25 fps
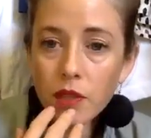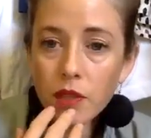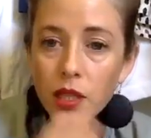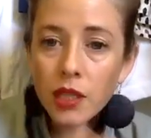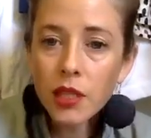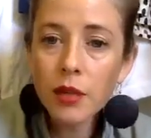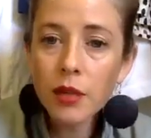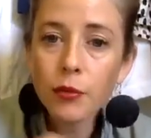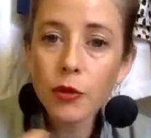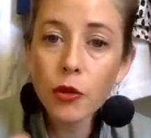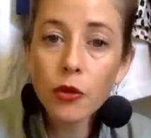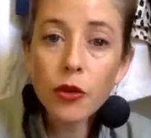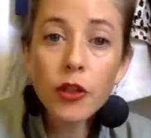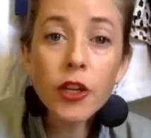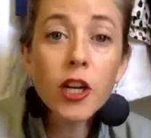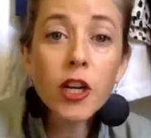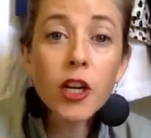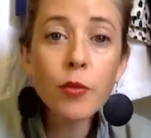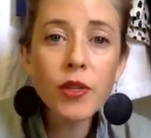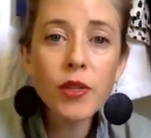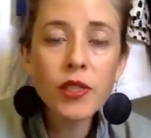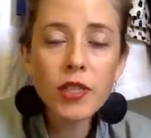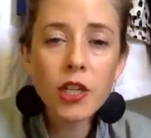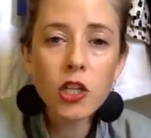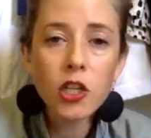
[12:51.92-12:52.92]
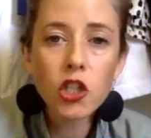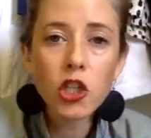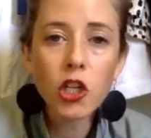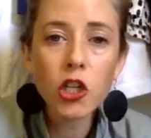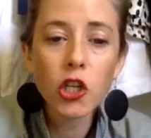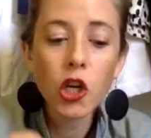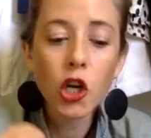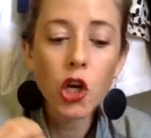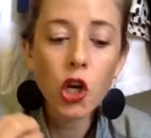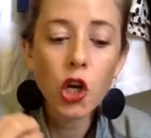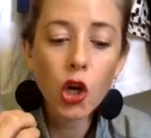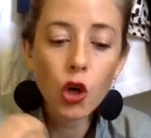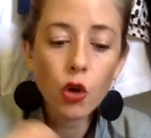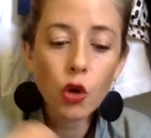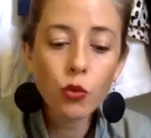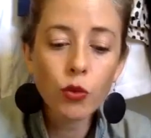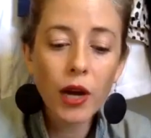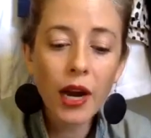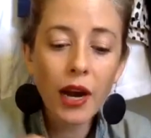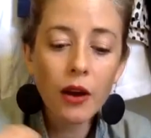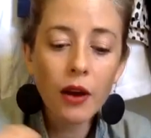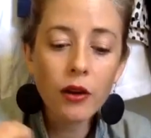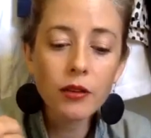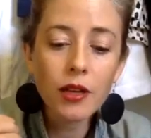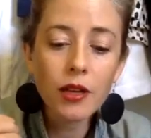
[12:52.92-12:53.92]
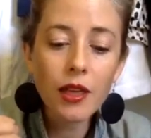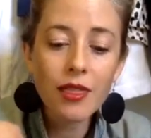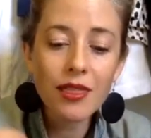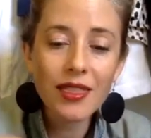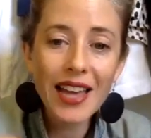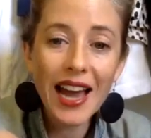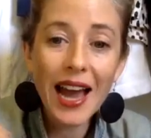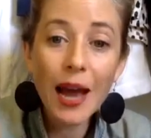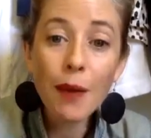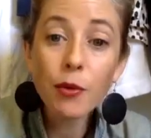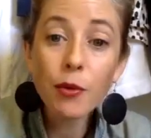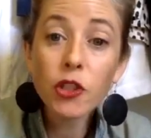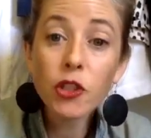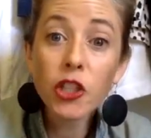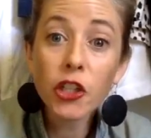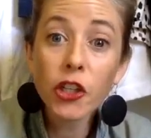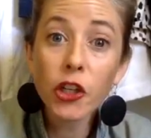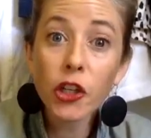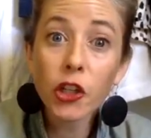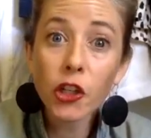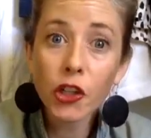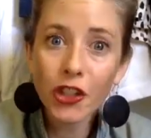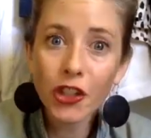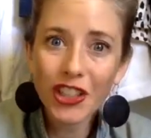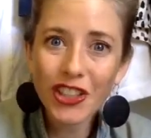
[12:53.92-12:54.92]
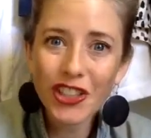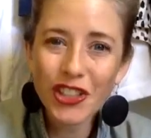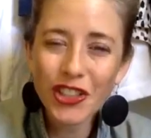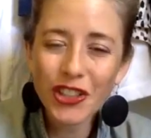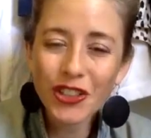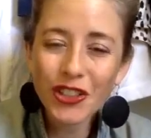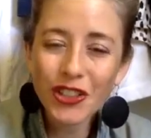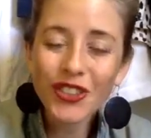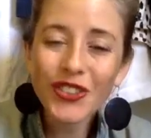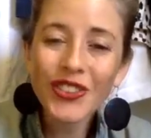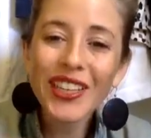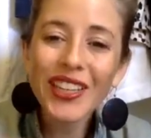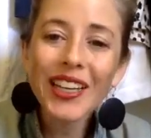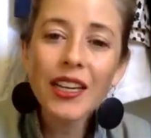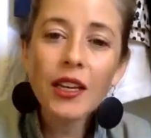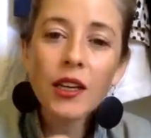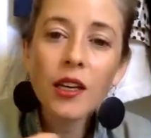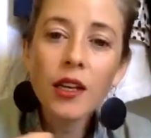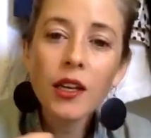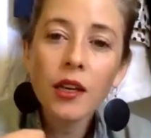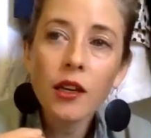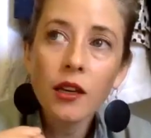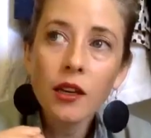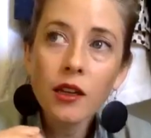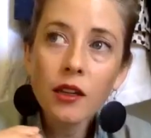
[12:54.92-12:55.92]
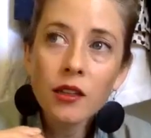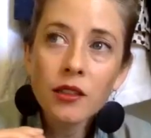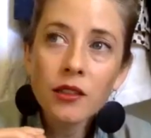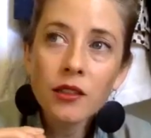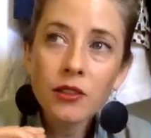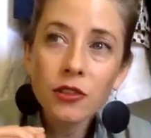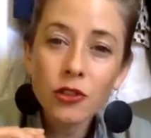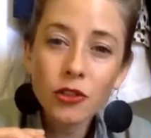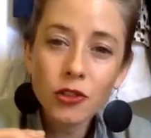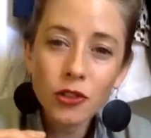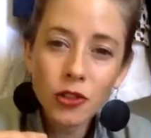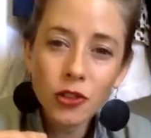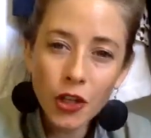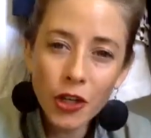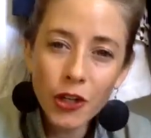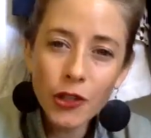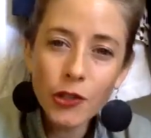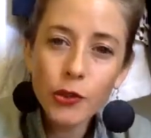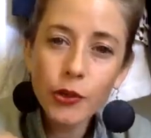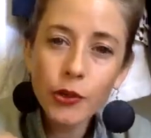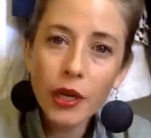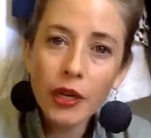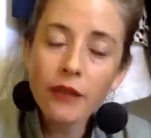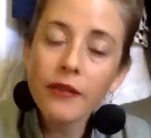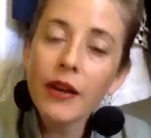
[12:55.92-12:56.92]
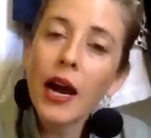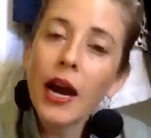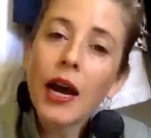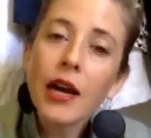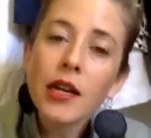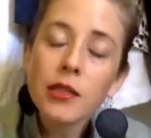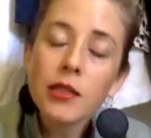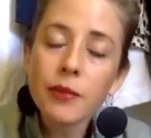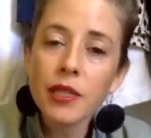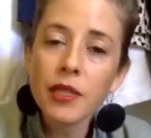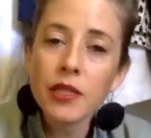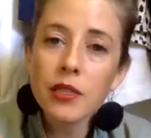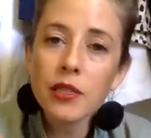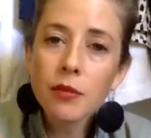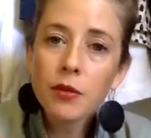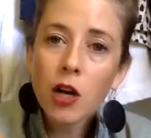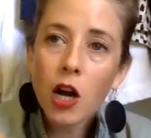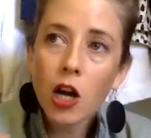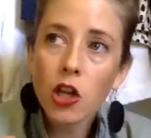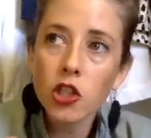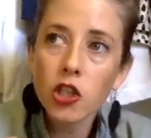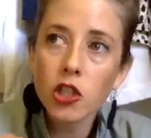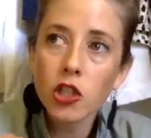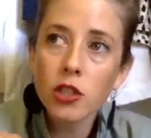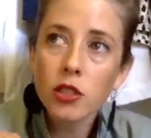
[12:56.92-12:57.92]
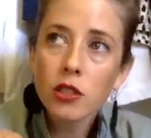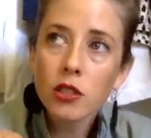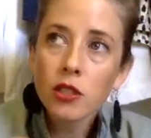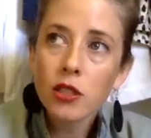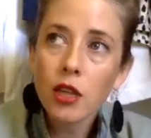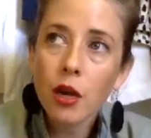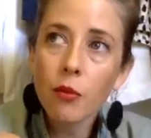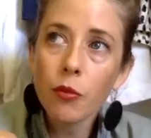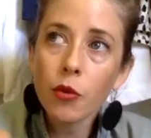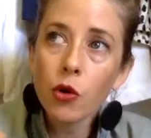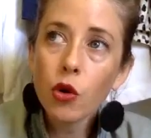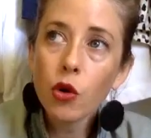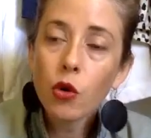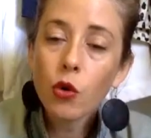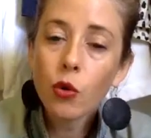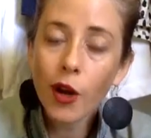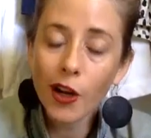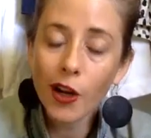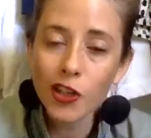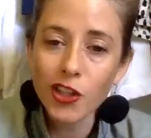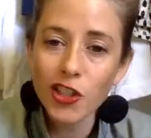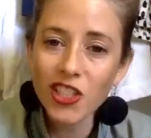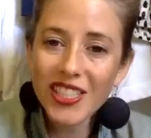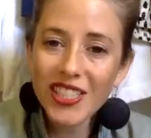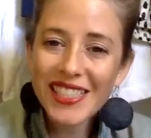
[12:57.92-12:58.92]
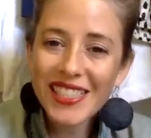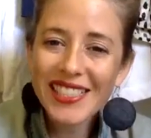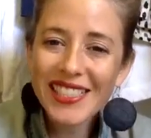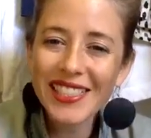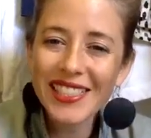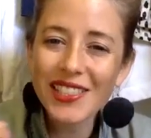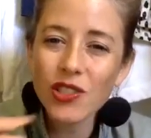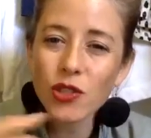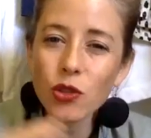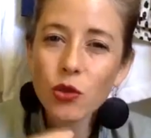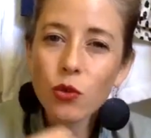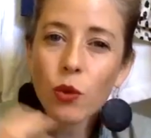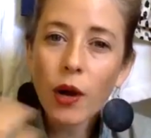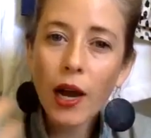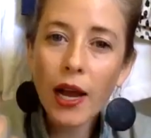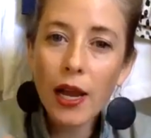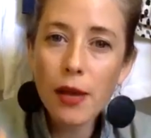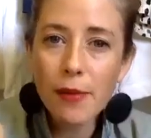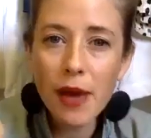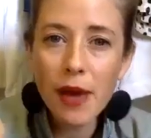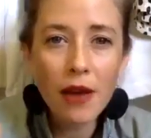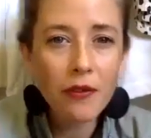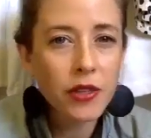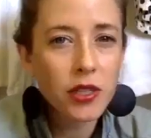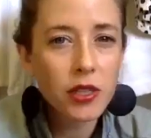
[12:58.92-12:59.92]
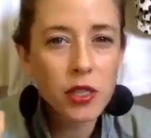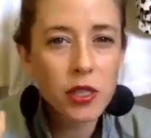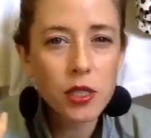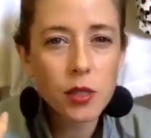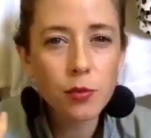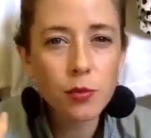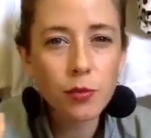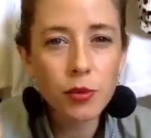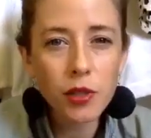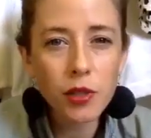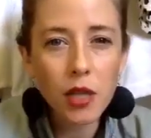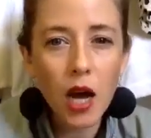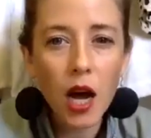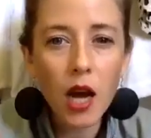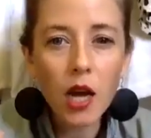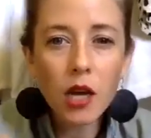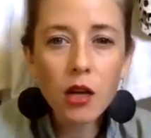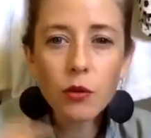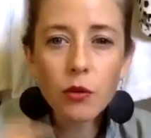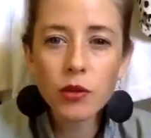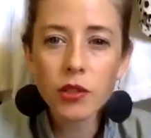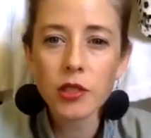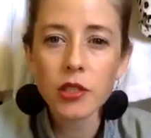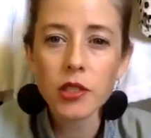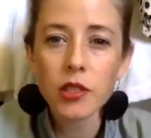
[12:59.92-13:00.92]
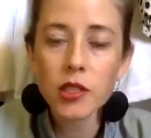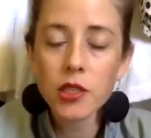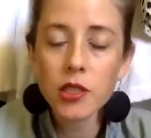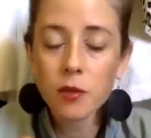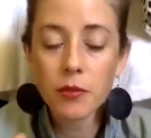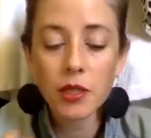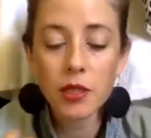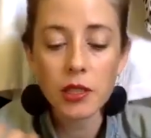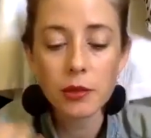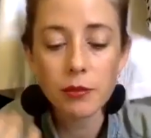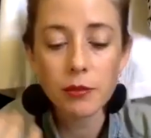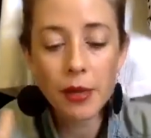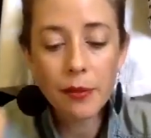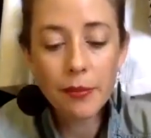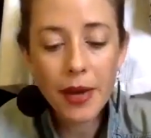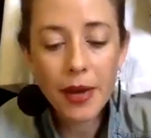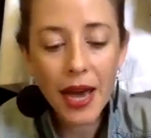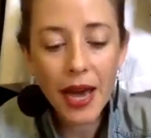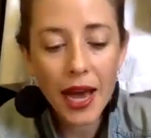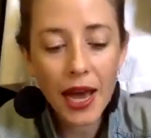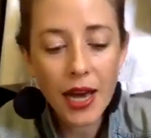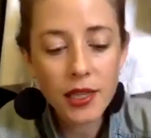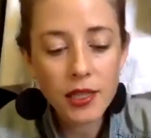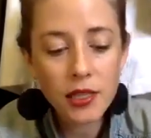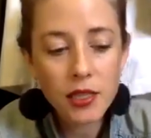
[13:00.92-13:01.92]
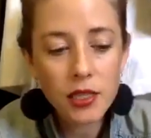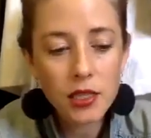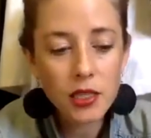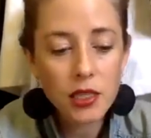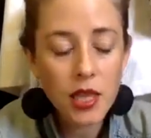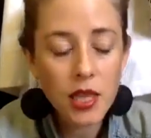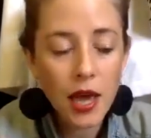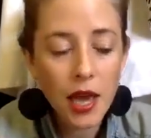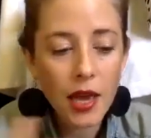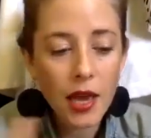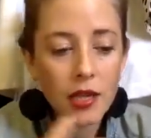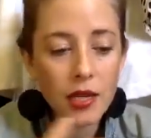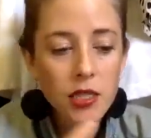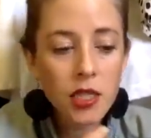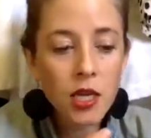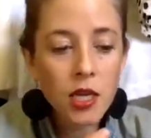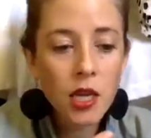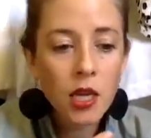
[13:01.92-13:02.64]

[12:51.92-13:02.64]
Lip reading: hypnotherapy session around that particular issue, start to kind of ask my subconscious some questions as to why I'm having this block. Was there something in my past that